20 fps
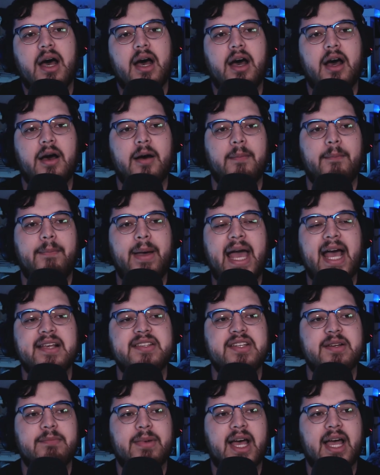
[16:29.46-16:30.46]
Um,
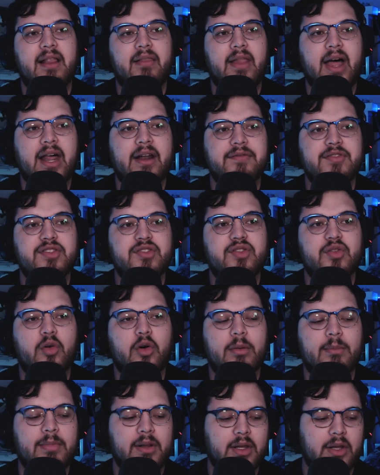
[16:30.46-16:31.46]
passing by a lot of
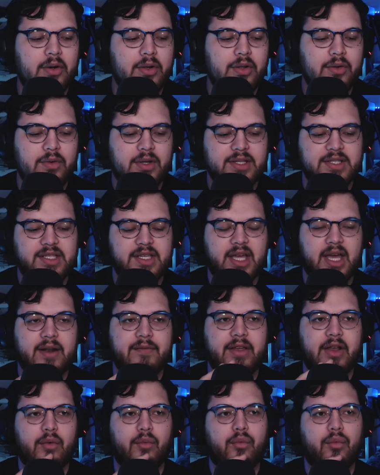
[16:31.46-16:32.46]
storm below you, you can see
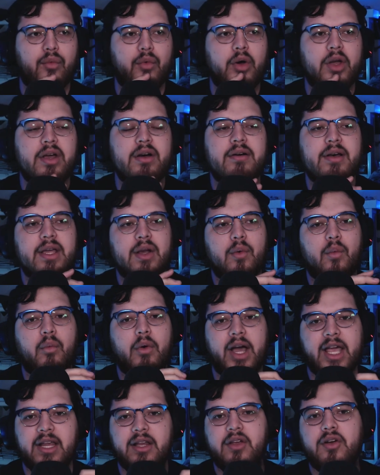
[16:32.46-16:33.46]
kind of like roiling
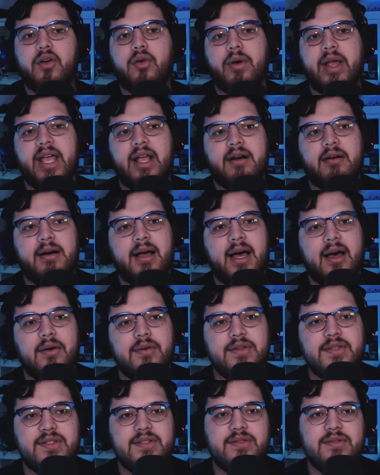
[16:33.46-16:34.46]
white and gray
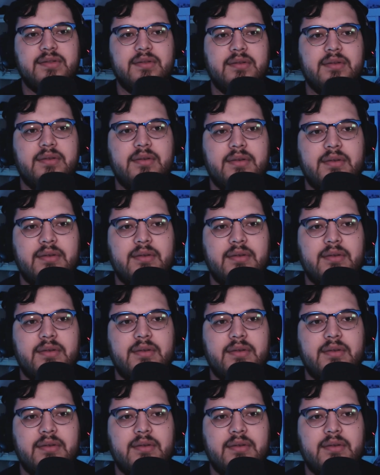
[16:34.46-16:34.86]
clouds.